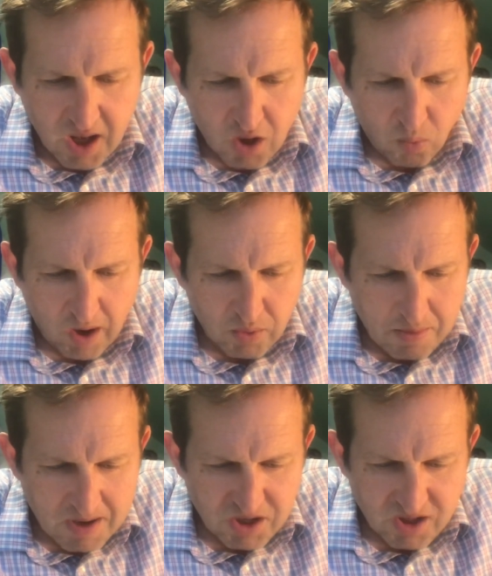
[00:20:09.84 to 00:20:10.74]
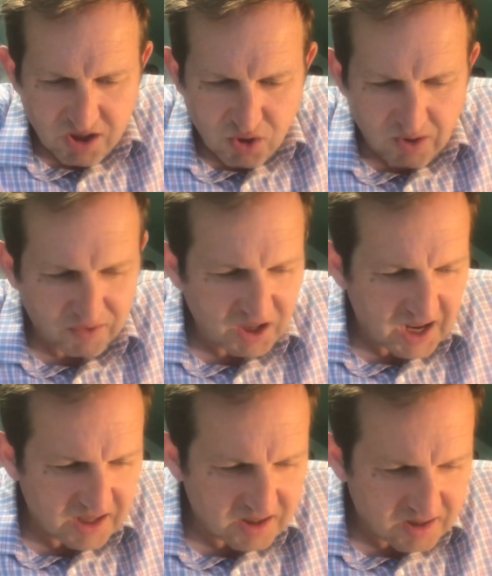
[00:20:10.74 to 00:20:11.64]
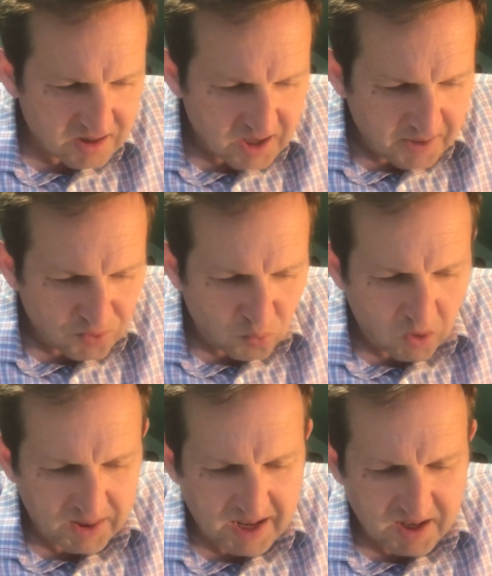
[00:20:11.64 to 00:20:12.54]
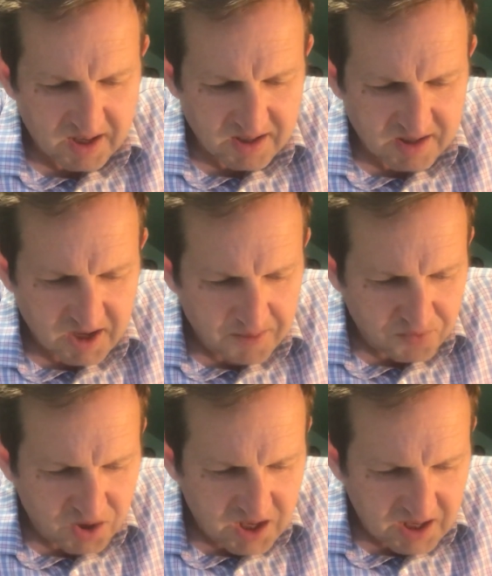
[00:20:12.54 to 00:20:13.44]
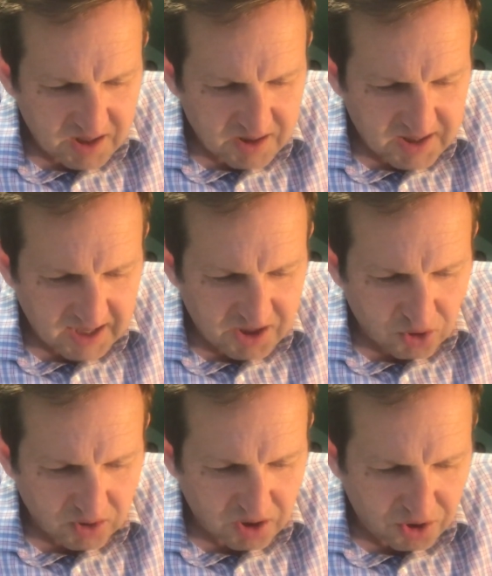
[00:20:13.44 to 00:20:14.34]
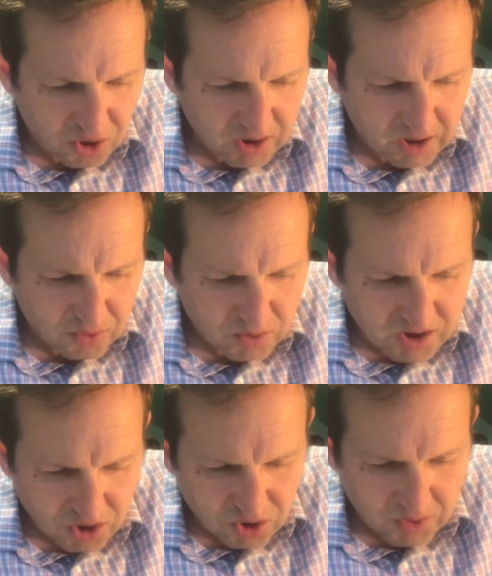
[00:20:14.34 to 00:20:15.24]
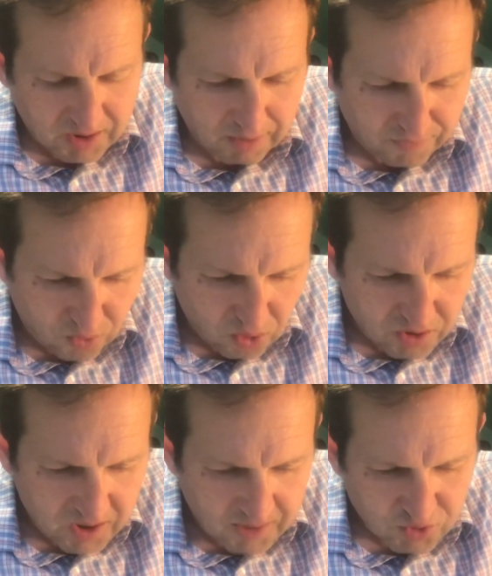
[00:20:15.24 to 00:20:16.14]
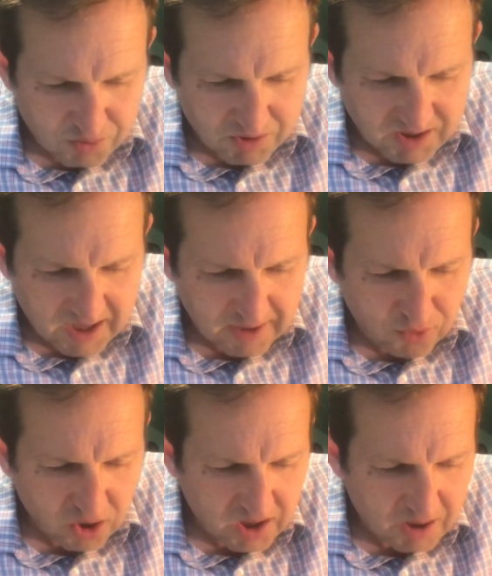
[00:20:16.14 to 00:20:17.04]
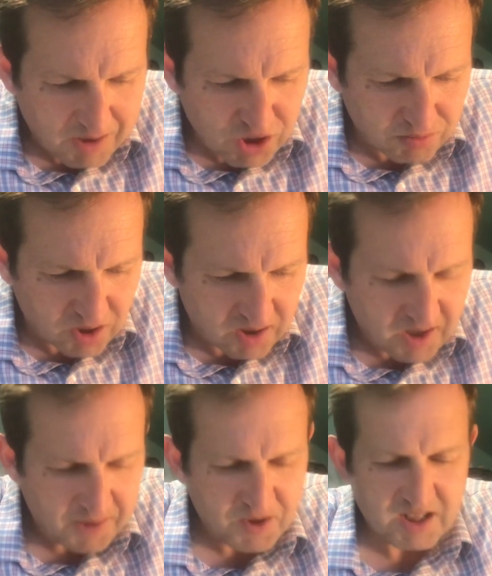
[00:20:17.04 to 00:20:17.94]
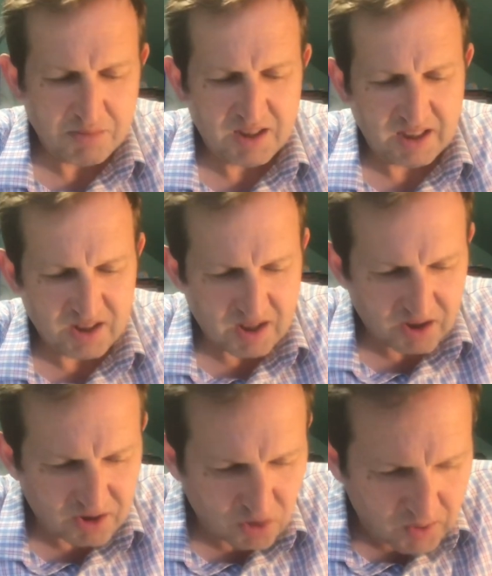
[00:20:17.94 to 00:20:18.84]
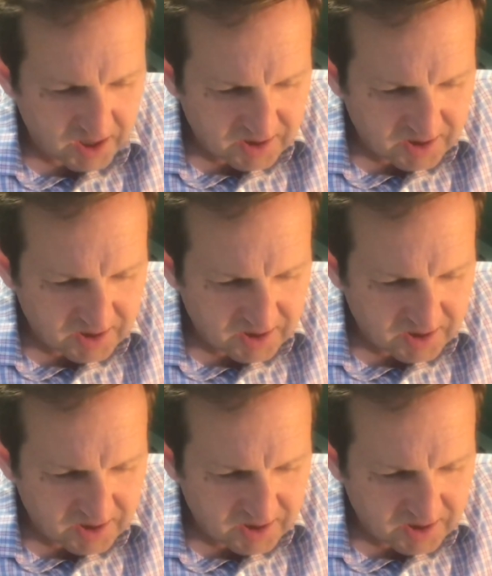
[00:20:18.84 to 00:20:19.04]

Why do we mention these two different cases? One that is the second year going to the third, and the other one's third going to the fourth. So Milsaga Baruch Kamashwan. It's coming to tell us something along the way.